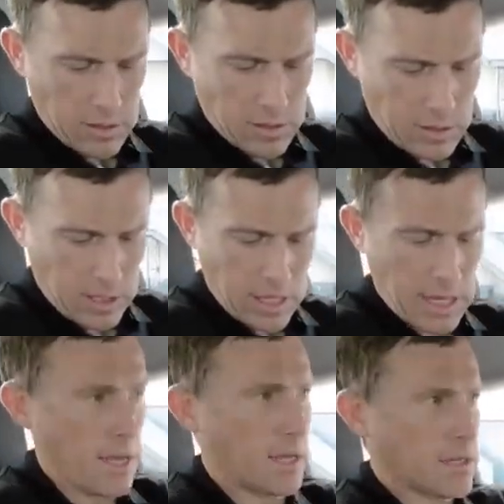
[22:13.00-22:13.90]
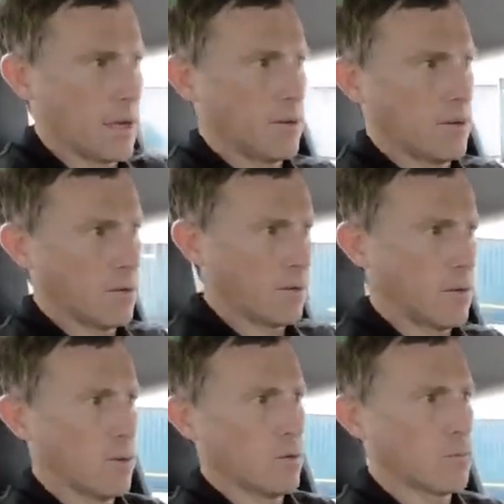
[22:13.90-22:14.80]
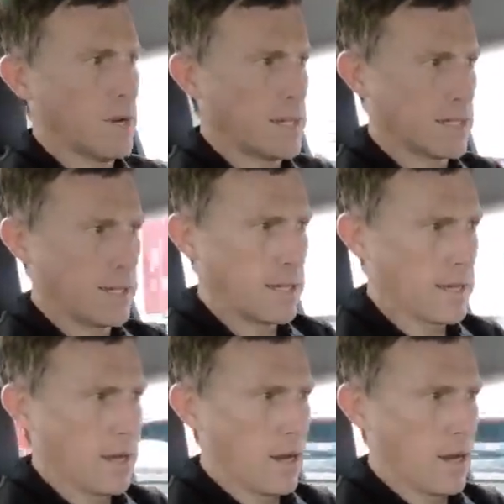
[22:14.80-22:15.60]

Okay, so already